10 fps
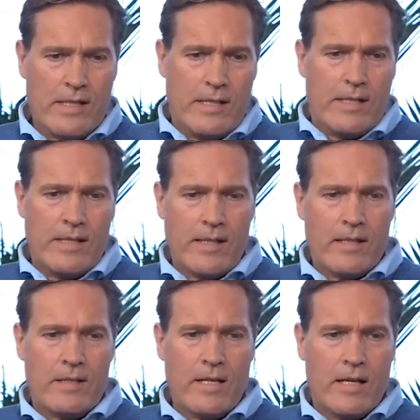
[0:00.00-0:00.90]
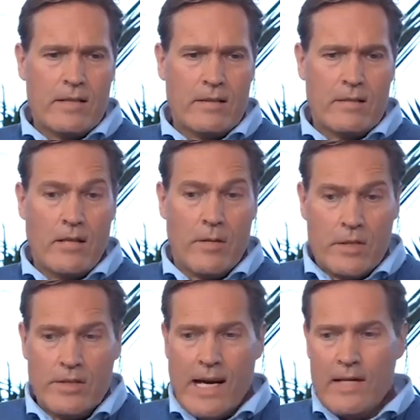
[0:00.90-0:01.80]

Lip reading: She took the time to tell us this